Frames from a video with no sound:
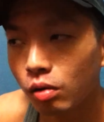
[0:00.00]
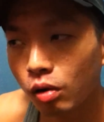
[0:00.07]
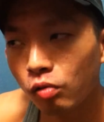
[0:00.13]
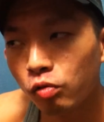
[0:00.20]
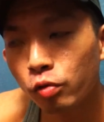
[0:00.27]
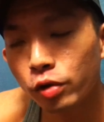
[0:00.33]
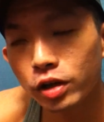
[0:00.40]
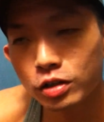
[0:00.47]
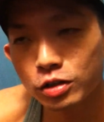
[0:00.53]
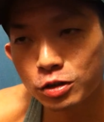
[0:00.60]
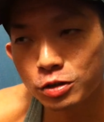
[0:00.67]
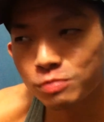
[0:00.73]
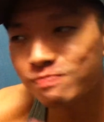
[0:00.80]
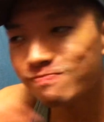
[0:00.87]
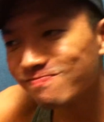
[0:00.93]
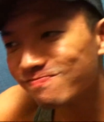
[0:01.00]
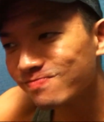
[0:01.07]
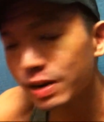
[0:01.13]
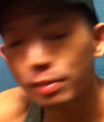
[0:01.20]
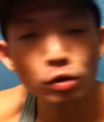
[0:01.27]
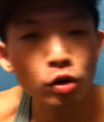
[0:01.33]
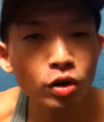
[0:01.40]
of which
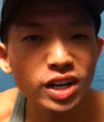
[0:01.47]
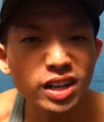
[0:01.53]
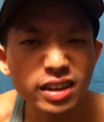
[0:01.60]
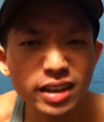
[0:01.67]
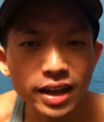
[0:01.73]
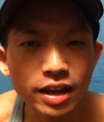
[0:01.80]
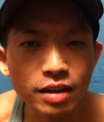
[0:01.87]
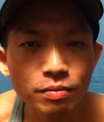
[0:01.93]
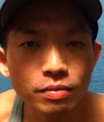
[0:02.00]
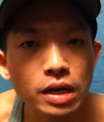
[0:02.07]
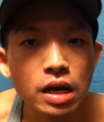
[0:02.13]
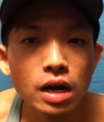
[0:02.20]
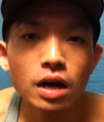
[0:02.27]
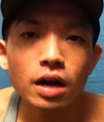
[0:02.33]
I'm not gonna name,